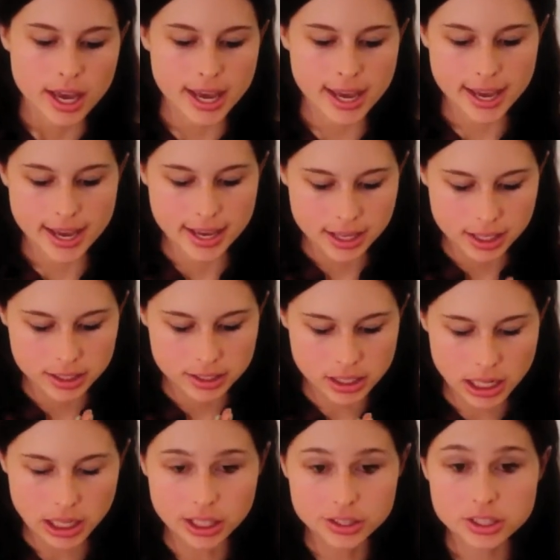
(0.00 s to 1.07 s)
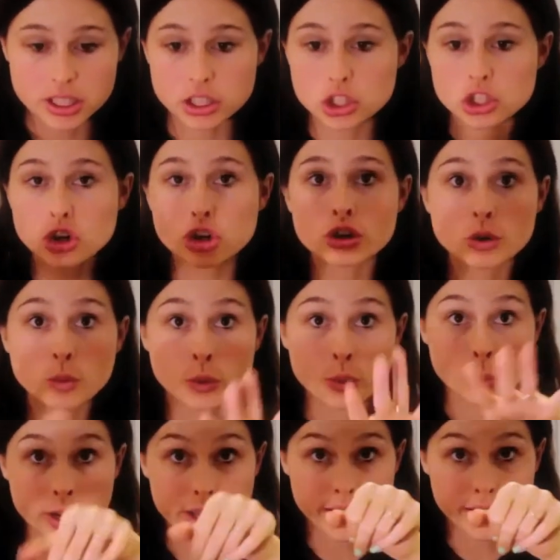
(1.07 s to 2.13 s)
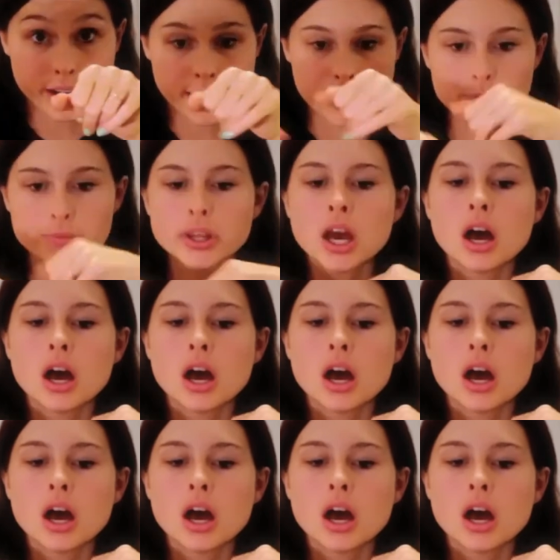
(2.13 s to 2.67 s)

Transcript: And uh, let's get started with what I got.